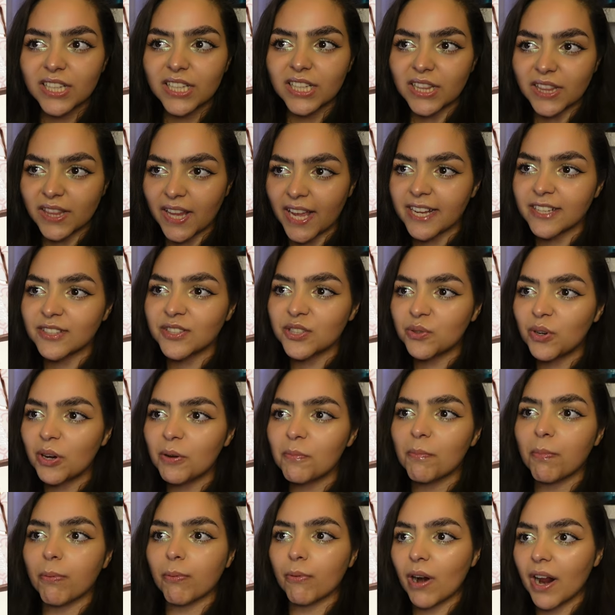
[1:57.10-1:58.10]
Like do a
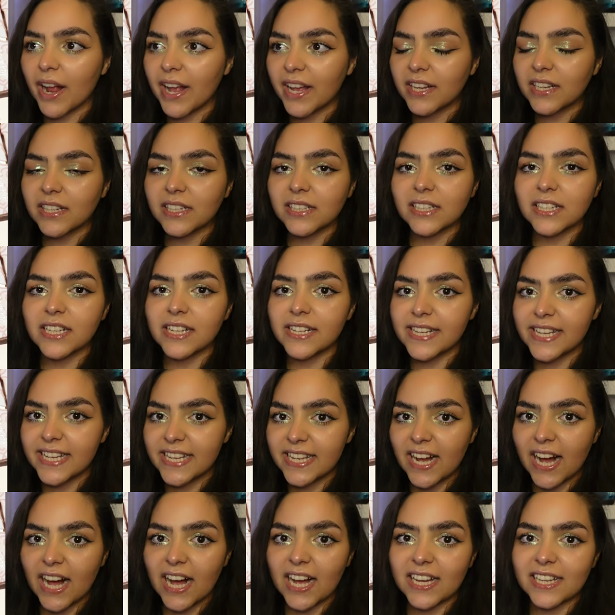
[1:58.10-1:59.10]
bright
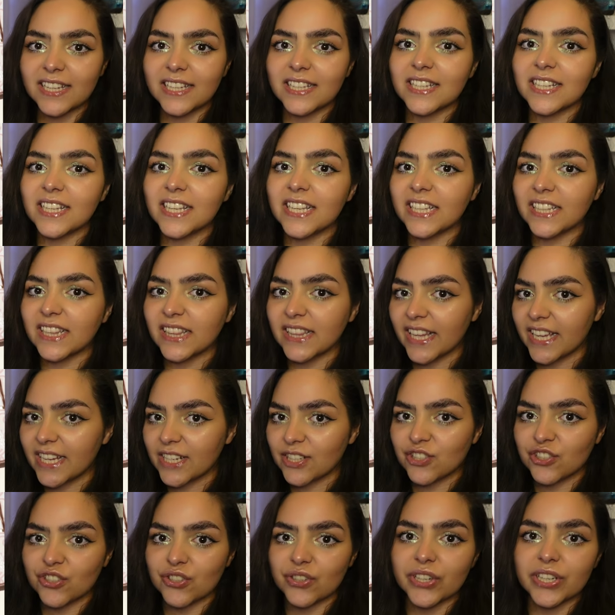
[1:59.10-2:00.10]
neon
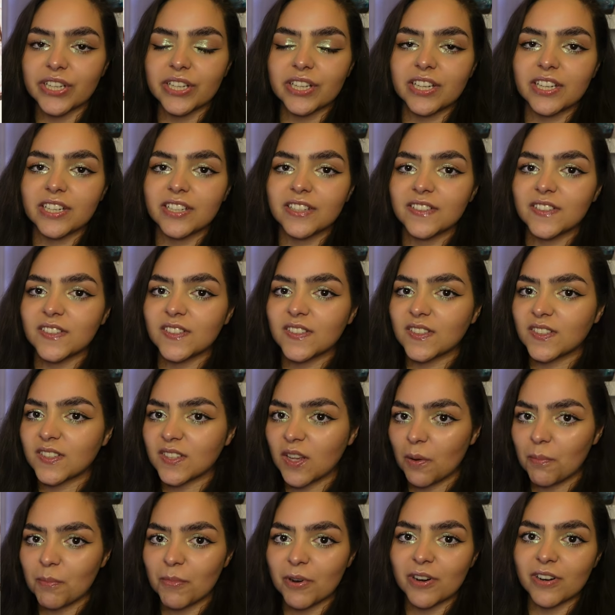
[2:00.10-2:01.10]
electric
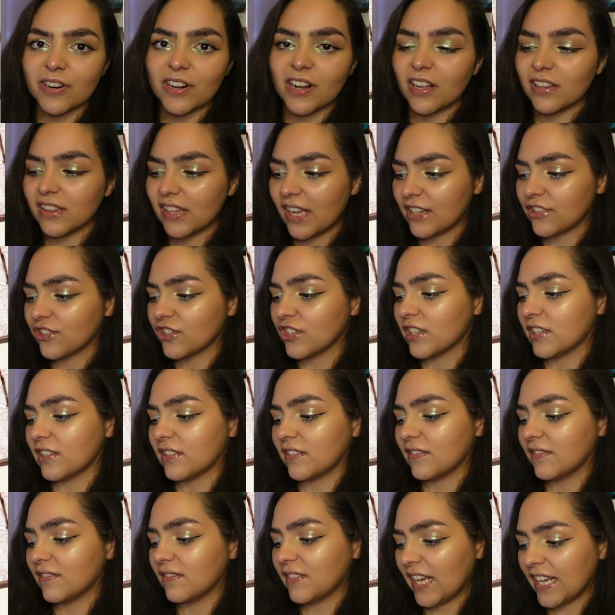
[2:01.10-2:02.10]
summer
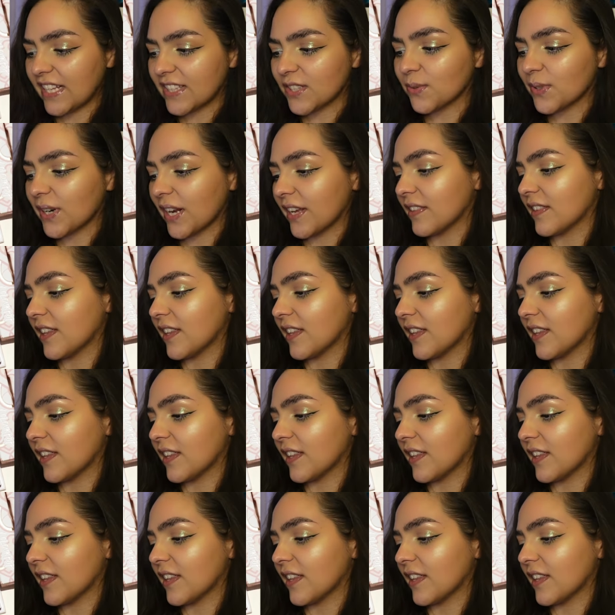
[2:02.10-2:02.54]
collection. That's what I